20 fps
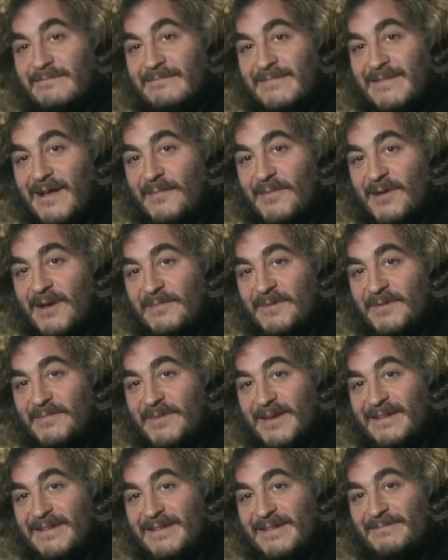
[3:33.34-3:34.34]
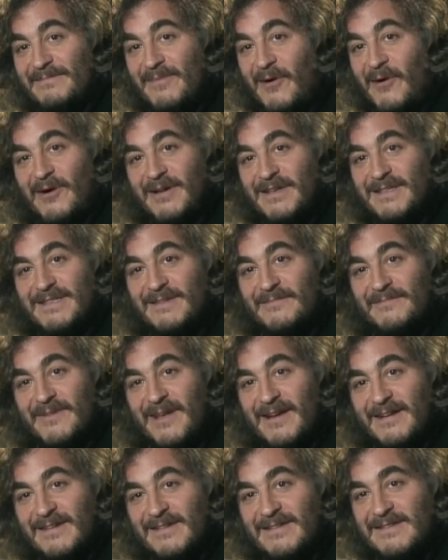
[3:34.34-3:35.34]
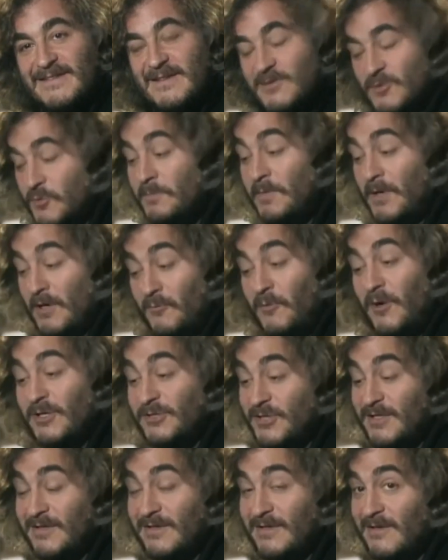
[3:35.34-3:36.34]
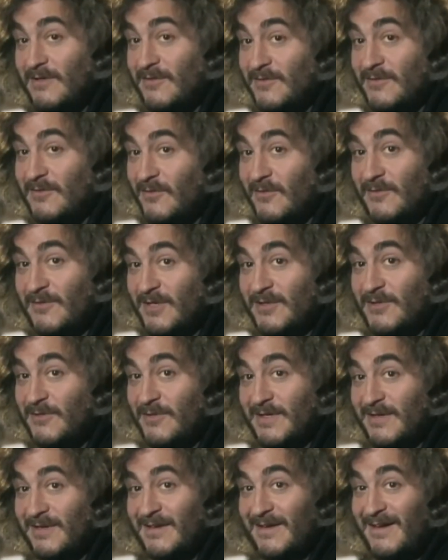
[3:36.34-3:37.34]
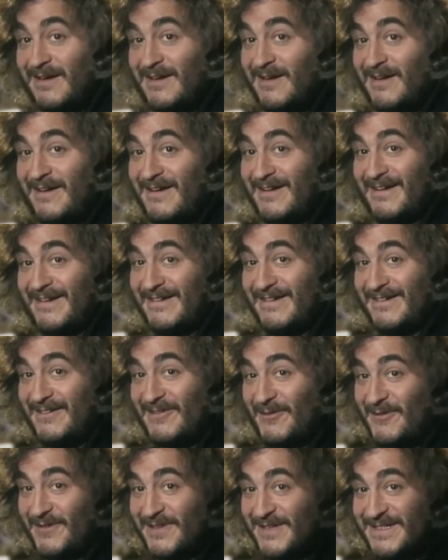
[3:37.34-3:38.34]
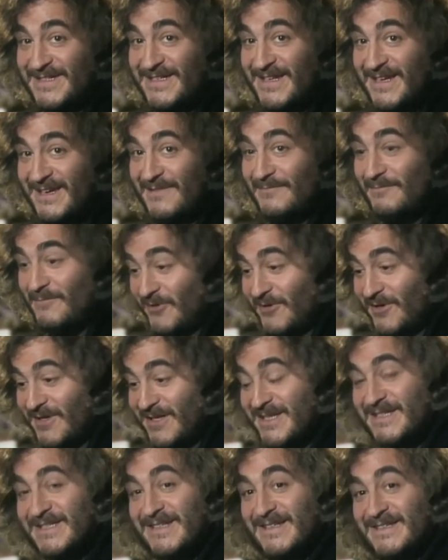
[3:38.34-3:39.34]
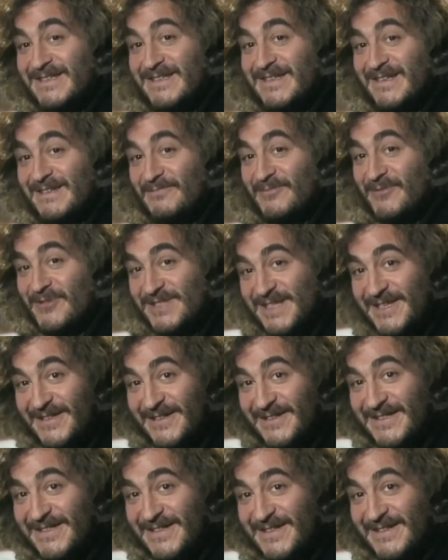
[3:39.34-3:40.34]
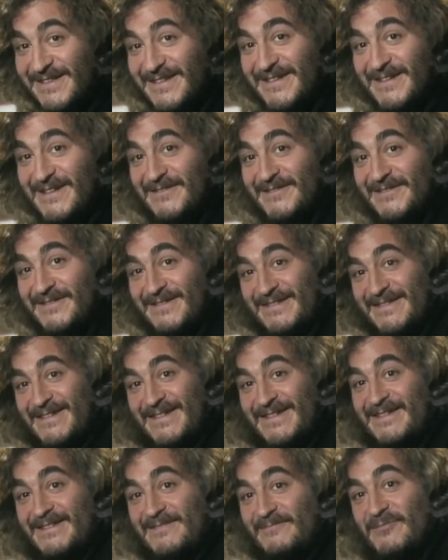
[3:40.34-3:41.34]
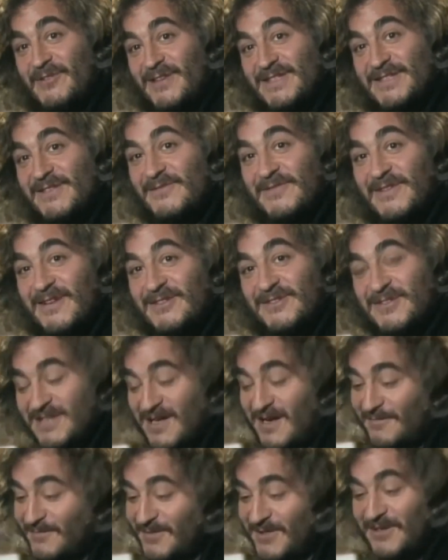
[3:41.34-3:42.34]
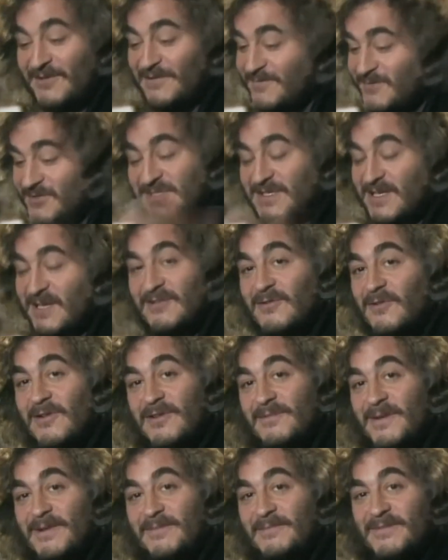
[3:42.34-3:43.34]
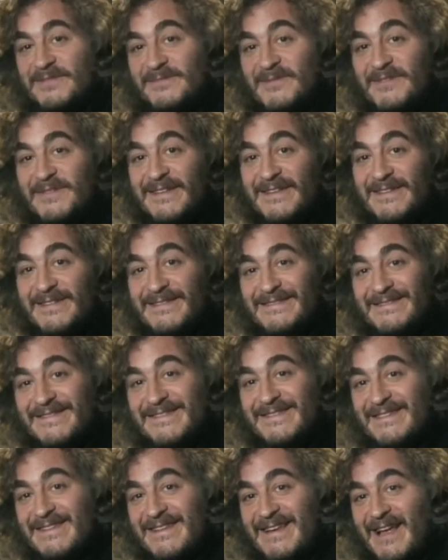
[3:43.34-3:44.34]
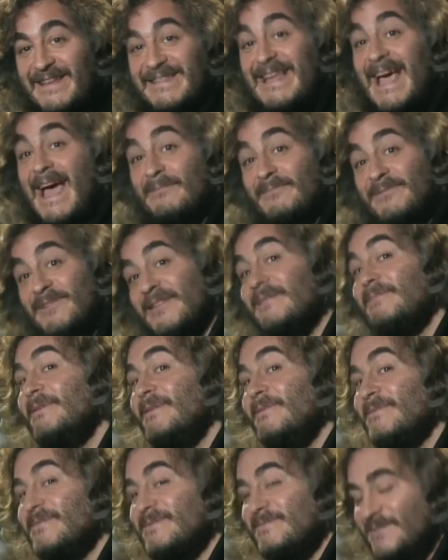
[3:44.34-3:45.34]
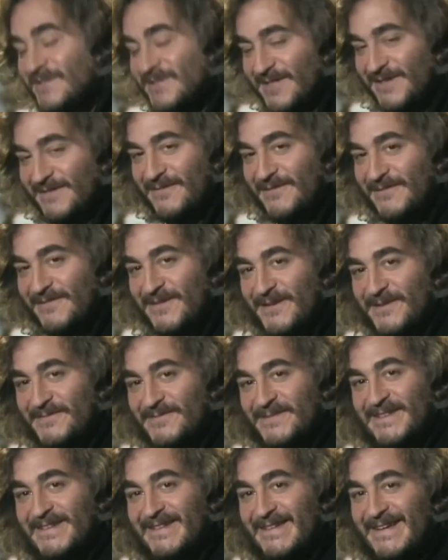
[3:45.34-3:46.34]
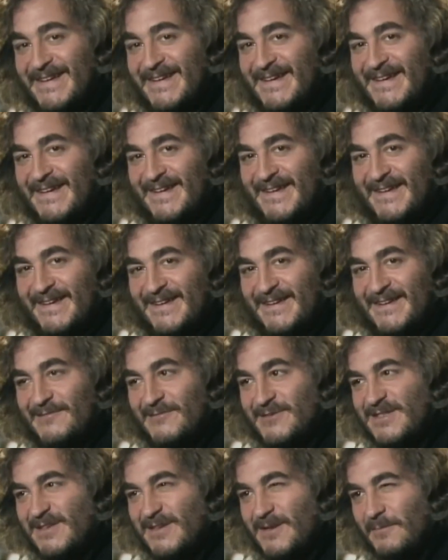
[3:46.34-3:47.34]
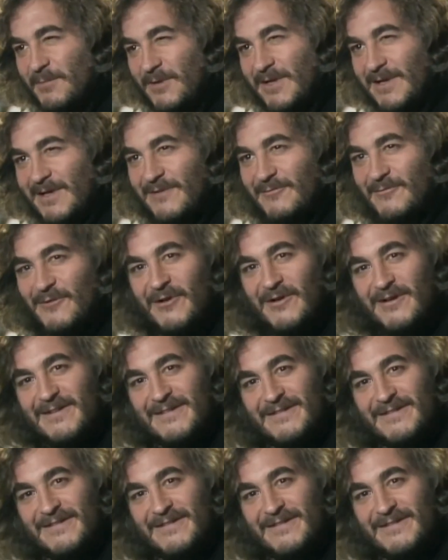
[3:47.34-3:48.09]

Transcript: coming up to me at a party some night and said, "You better watch it. You know, you're only doing uh, all these Mona Lisas and Brazils, and you know, pretty soon they just come to you just to do other people's music, just to adapt other people's music for films." He wasn't completely wrong,